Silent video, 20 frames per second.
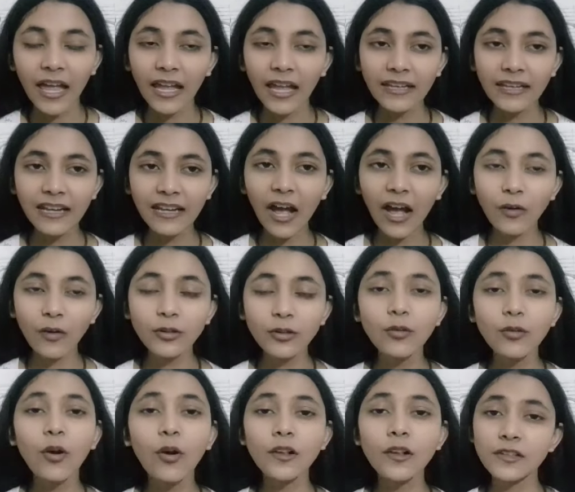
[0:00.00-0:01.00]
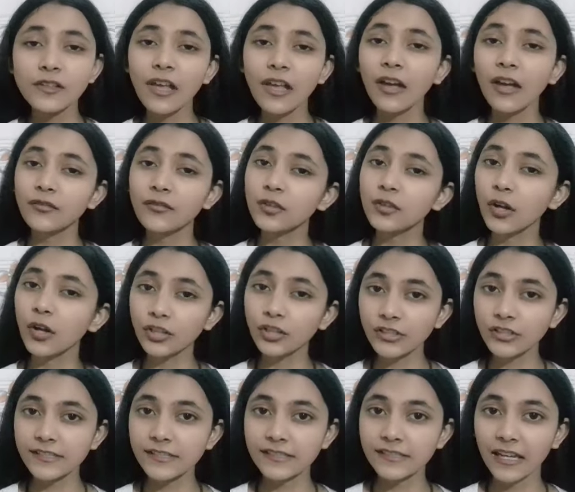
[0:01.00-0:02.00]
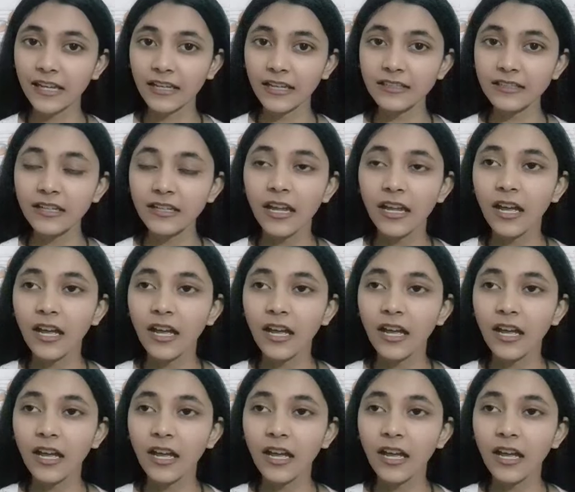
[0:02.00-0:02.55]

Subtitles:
And now you also have to understand